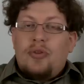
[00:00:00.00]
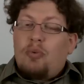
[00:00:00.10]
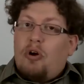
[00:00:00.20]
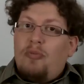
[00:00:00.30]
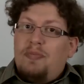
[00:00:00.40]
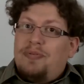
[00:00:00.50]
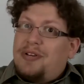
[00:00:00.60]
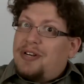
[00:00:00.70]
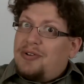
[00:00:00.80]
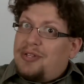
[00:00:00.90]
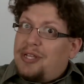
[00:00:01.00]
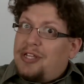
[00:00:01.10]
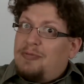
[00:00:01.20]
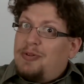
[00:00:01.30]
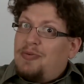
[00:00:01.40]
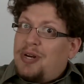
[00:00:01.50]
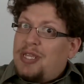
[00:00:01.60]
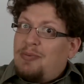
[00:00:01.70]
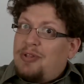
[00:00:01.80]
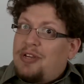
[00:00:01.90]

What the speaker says: The Roman political system is one of the most